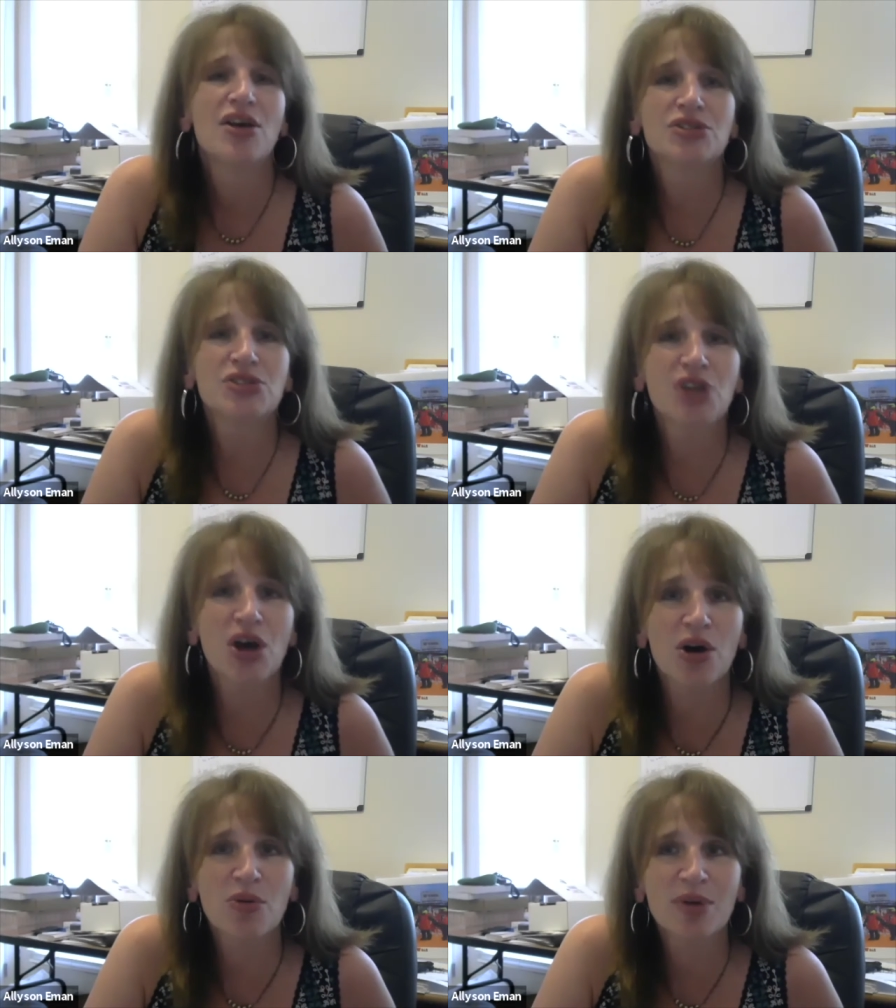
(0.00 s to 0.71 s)

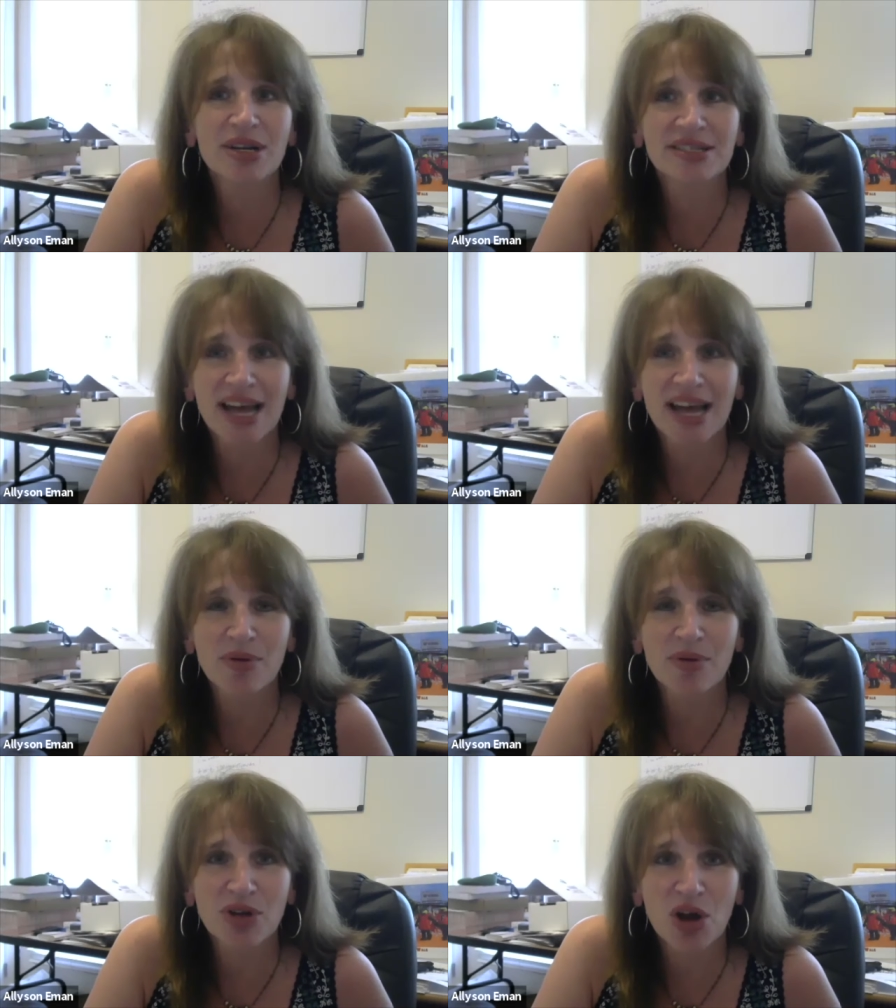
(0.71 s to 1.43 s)
So we
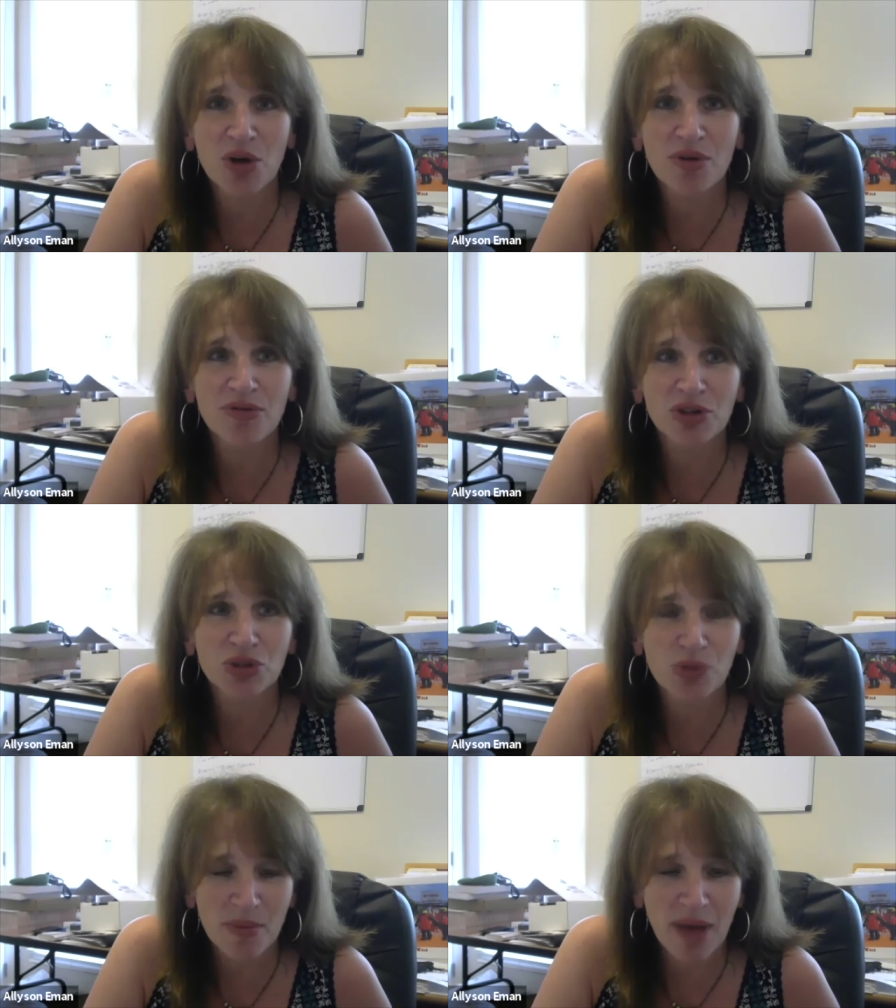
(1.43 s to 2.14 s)
decided we would go to a
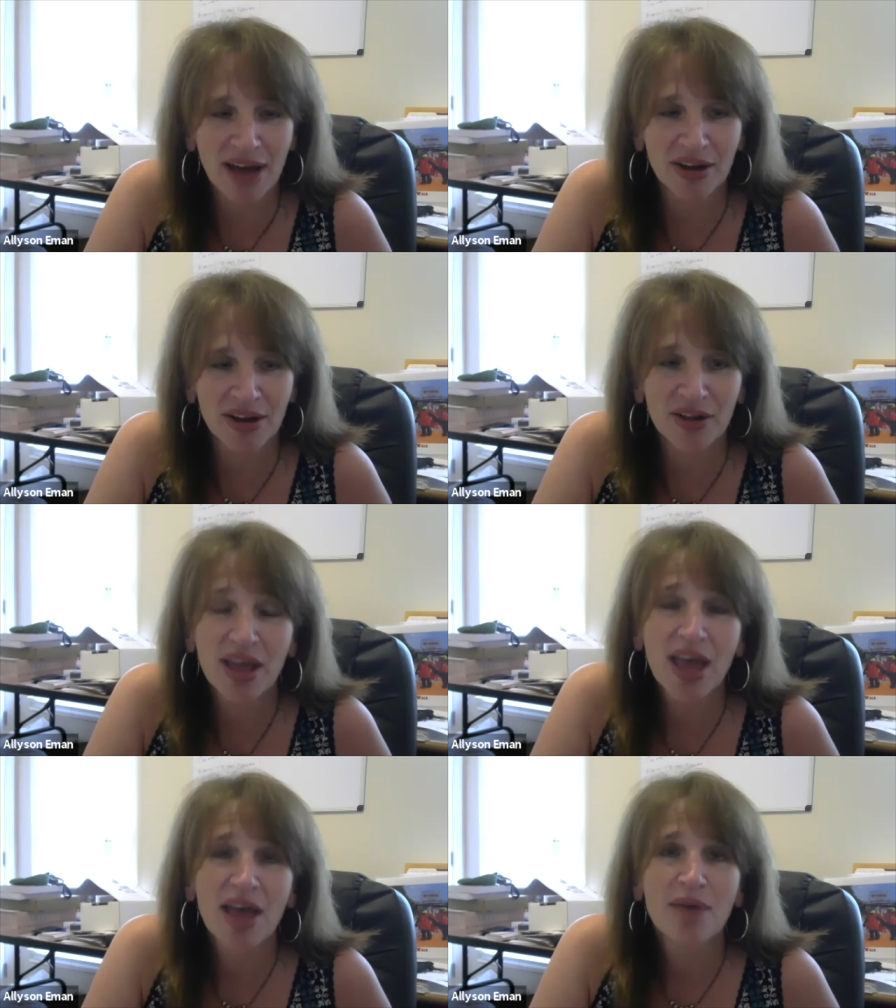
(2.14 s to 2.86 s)
virtual model.